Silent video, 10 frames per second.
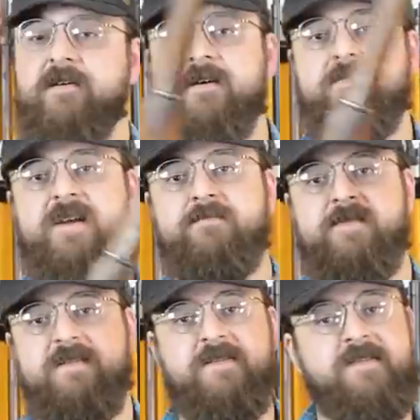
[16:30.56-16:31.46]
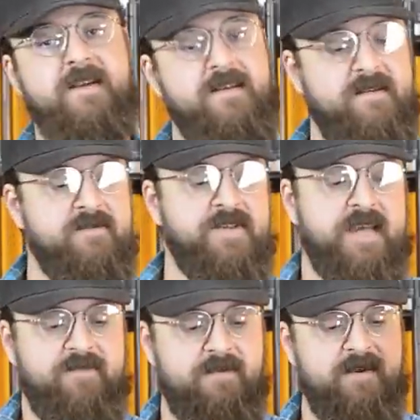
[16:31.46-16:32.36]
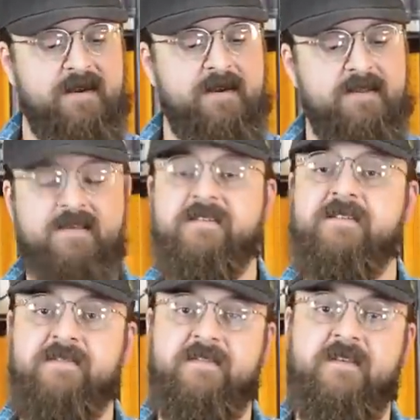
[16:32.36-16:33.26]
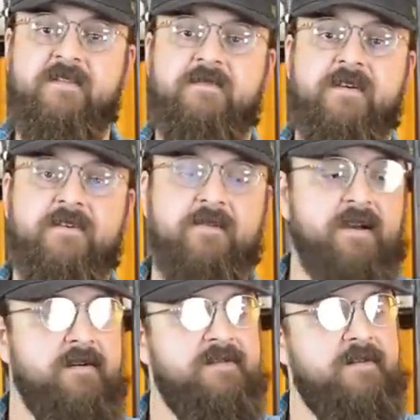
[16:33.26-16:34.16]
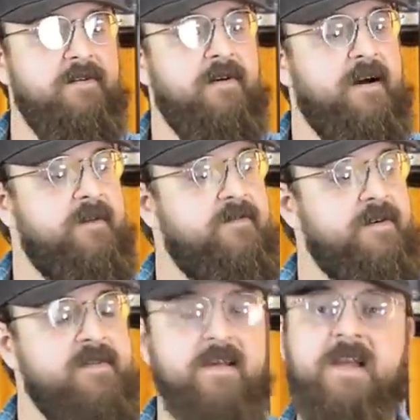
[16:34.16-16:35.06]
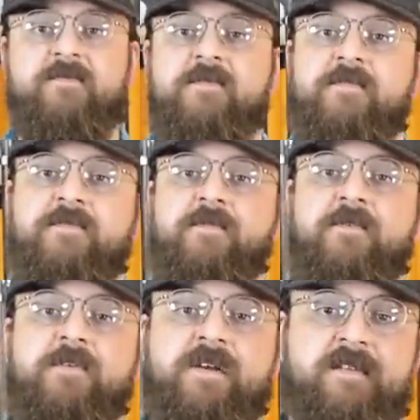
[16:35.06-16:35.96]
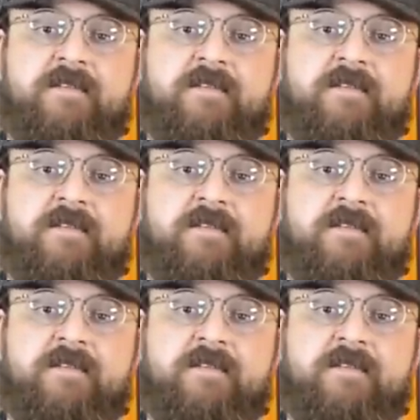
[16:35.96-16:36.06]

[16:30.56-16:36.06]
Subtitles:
carbine. This is the 1907. This is very rare, and so I am very thankful for